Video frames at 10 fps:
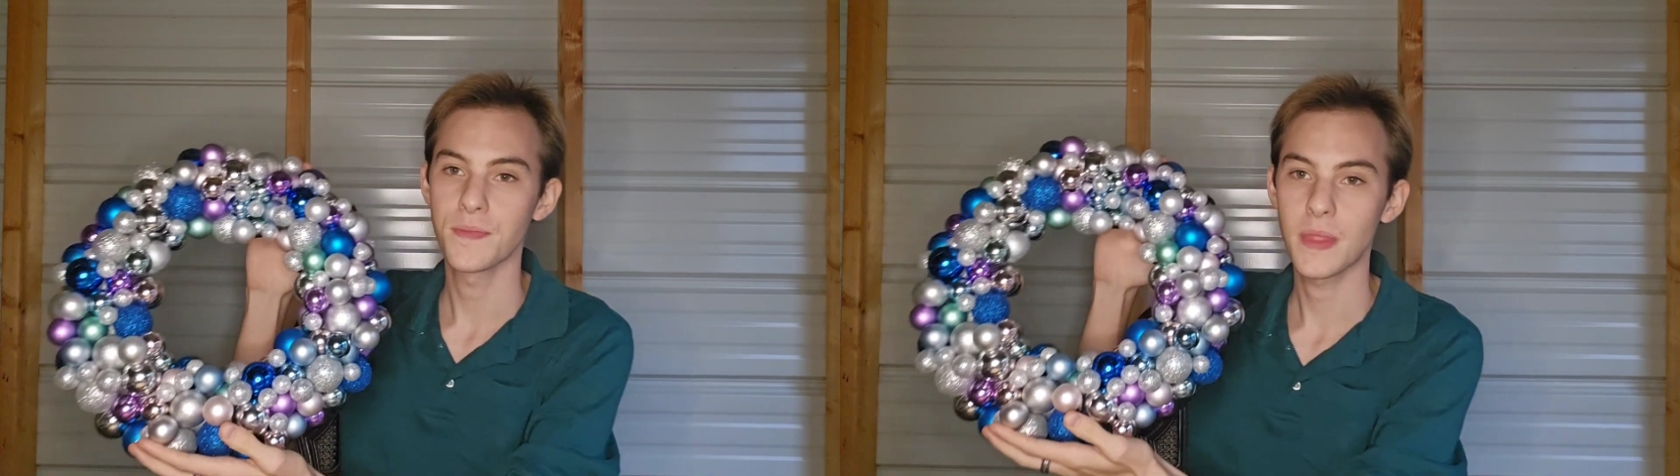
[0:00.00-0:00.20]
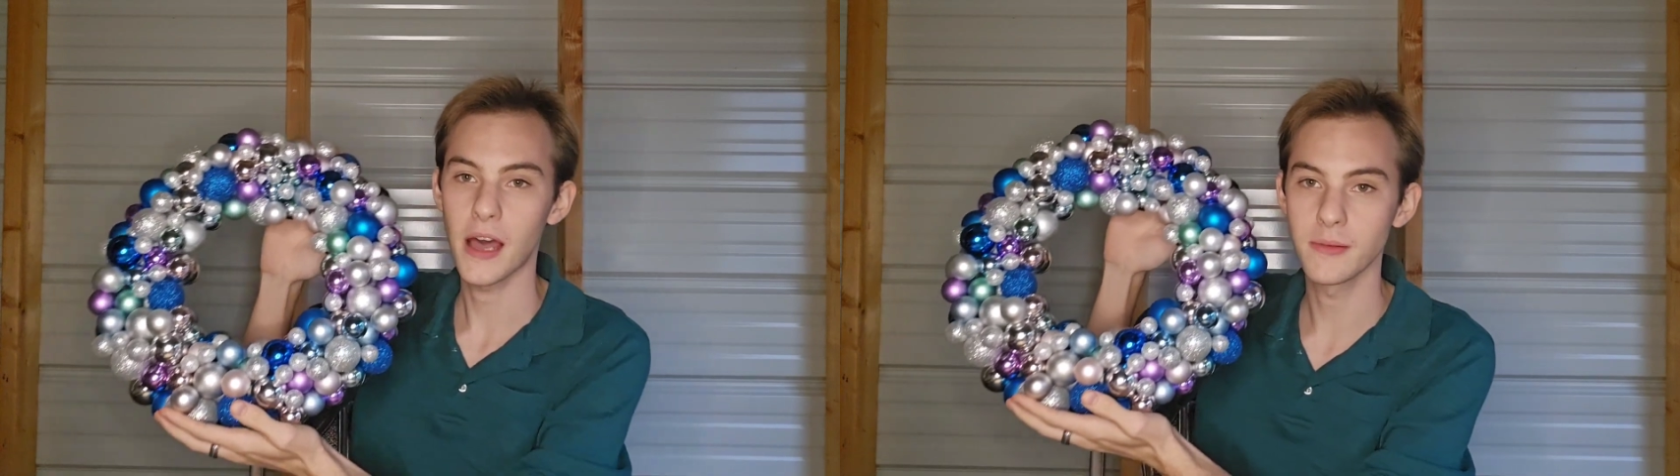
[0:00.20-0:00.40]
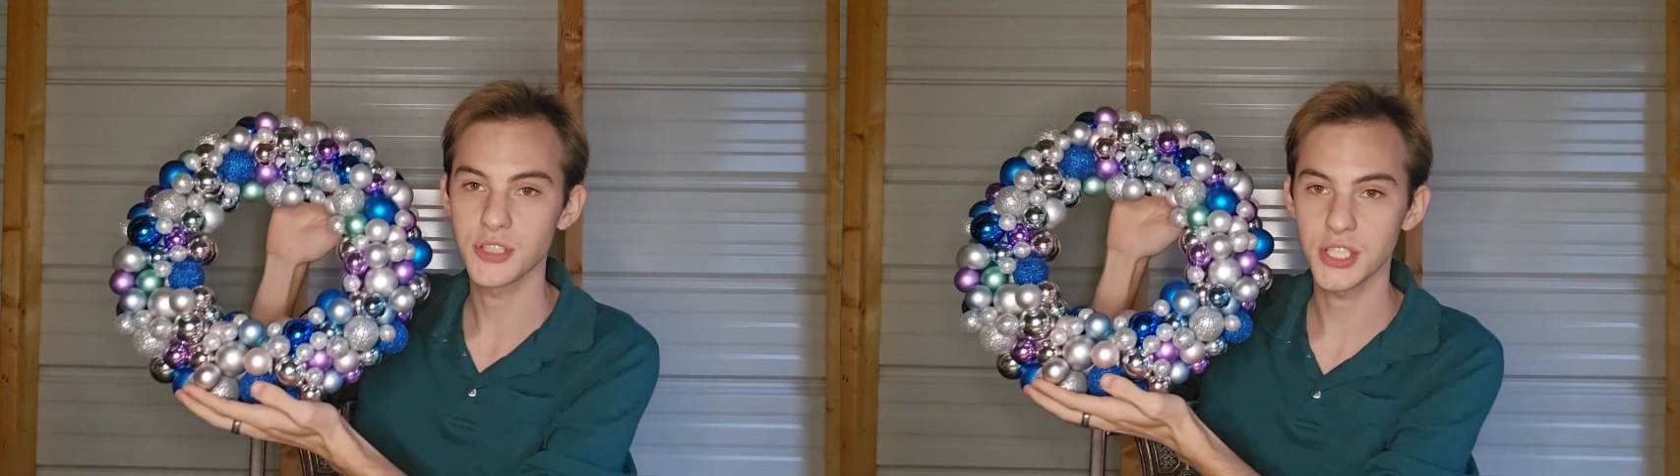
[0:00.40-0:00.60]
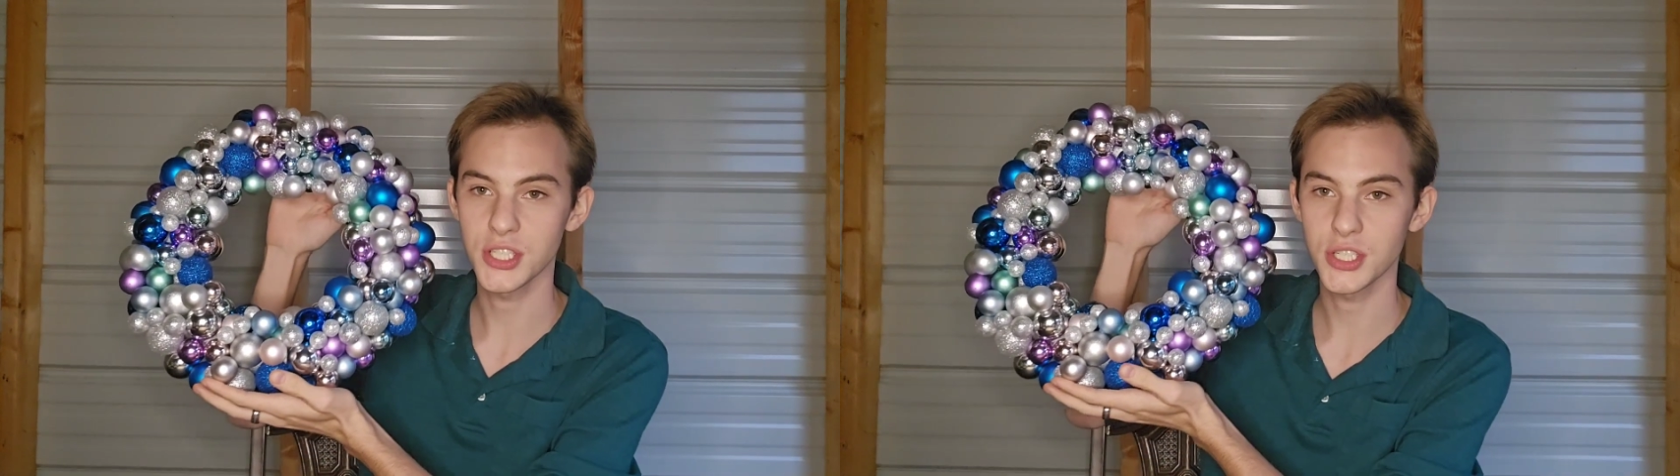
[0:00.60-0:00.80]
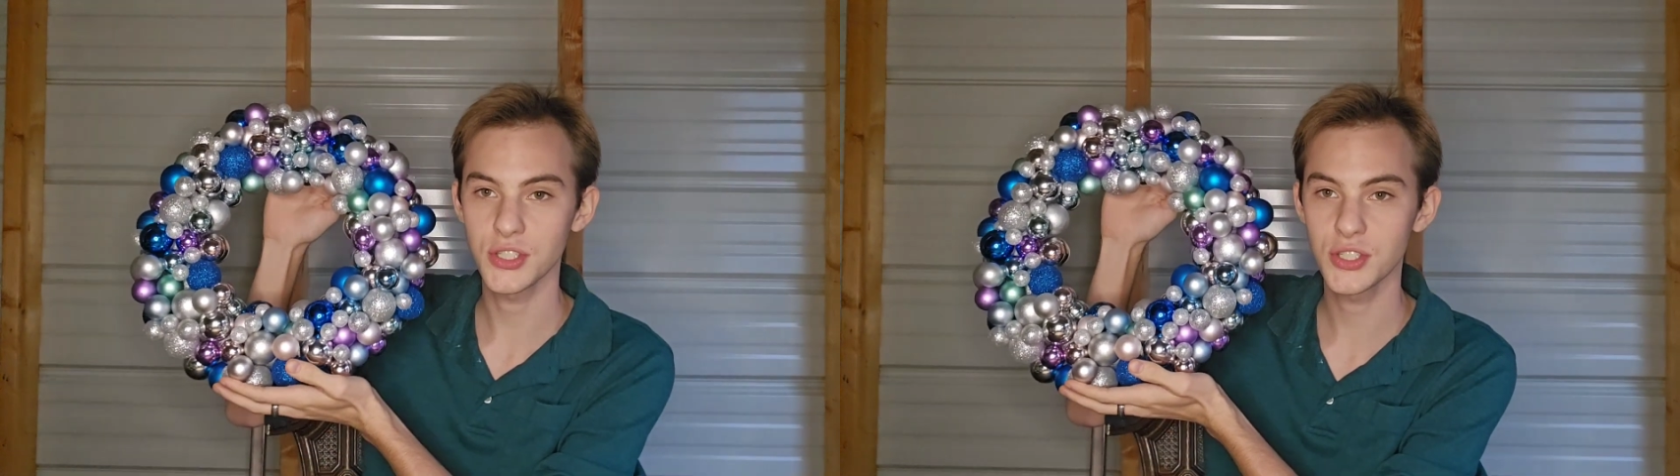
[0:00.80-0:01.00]
I'm
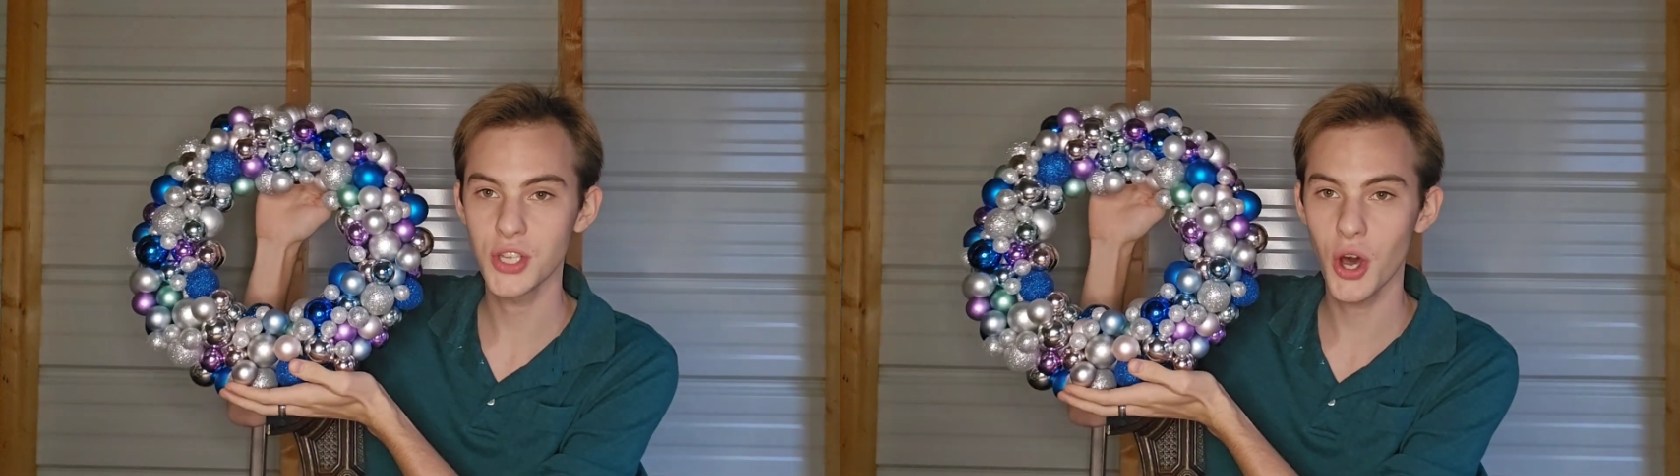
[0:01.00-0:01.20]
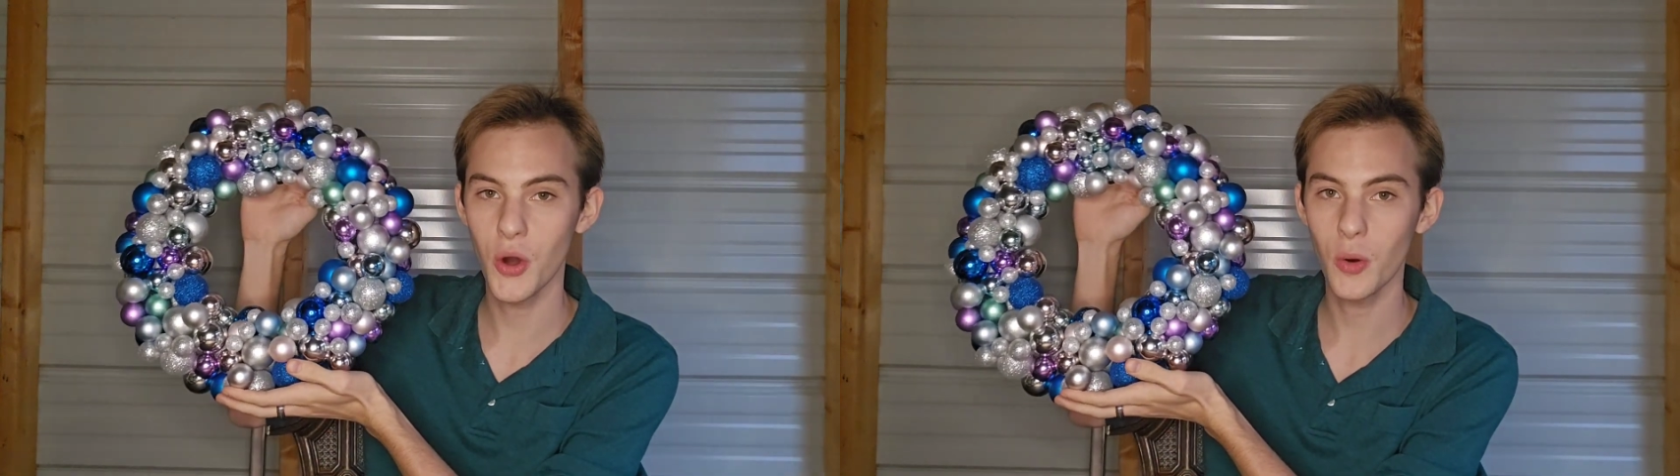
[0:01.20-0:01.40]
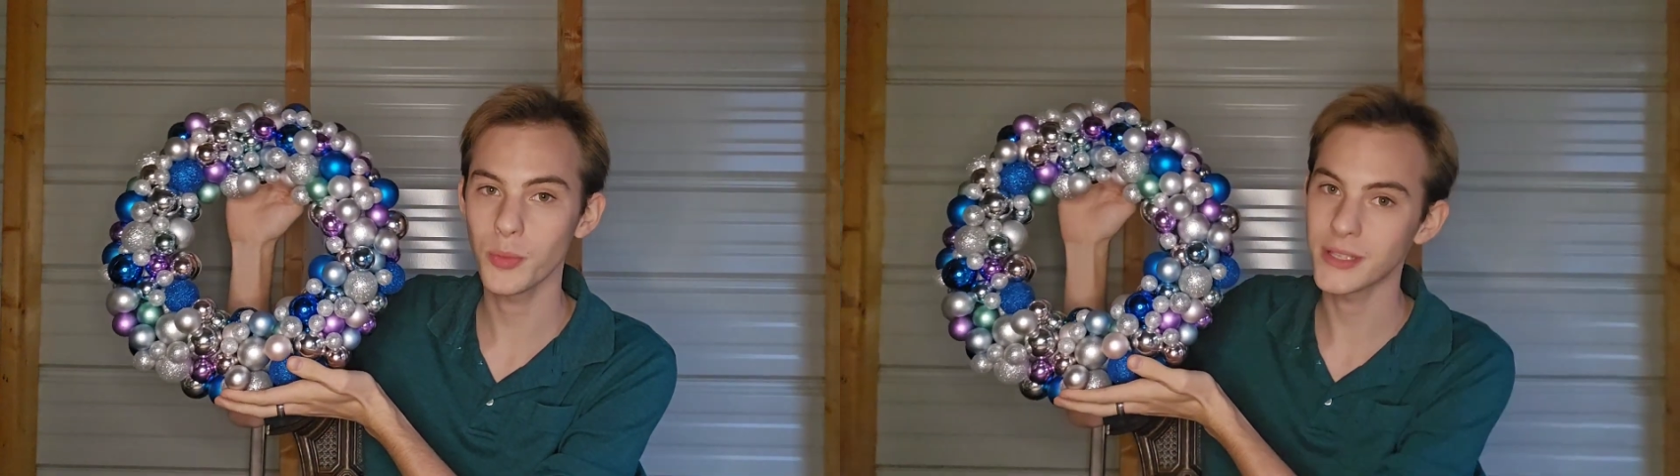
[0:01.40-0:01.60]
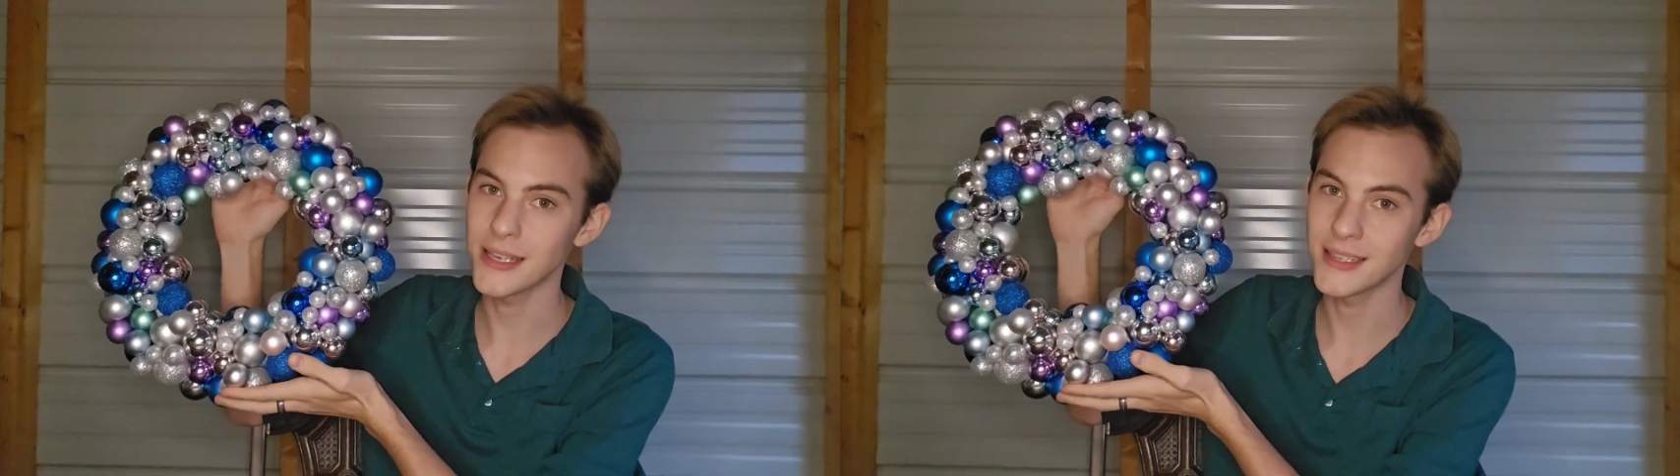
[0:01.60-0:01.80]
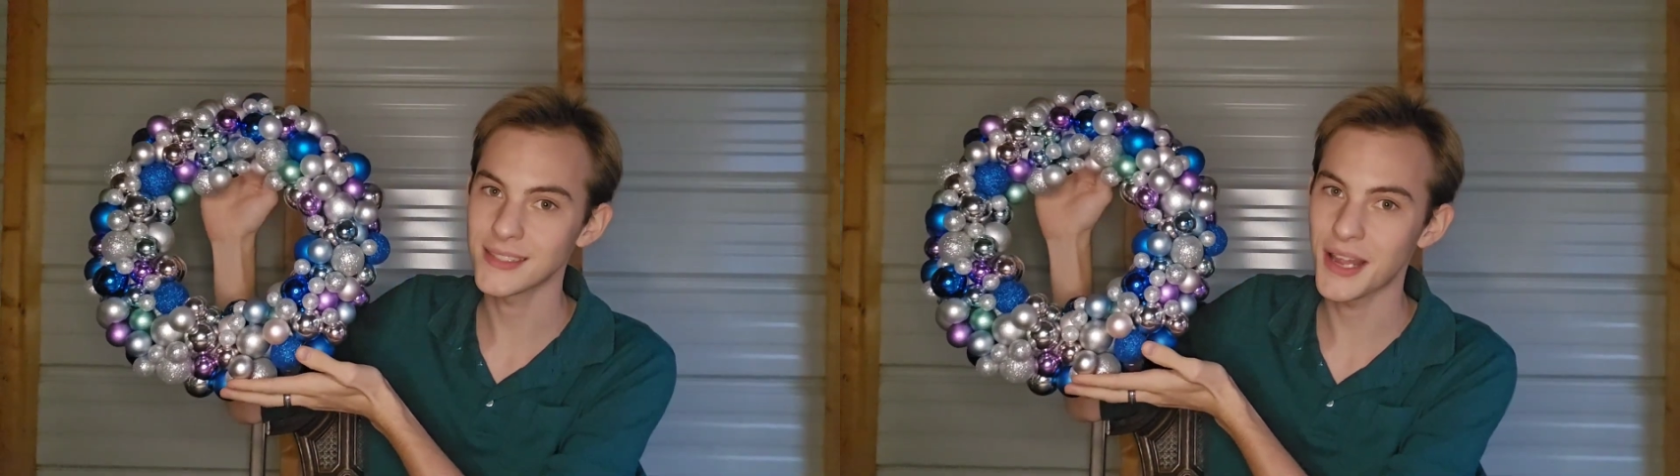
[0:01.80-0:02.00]
just so pleased